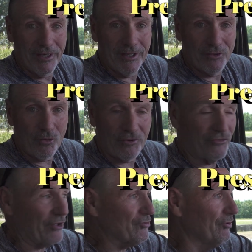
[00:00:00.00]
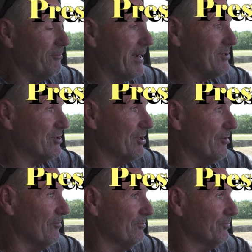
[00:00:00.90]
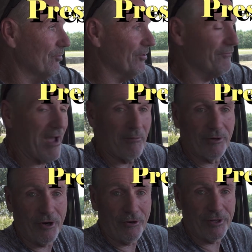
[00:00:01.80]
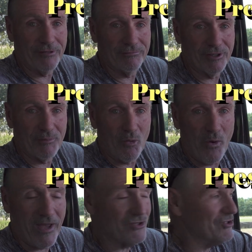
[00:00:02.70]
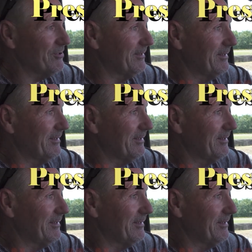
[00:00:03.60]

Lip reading: and north central New Mexico, north of Albuquerque, a little bit west.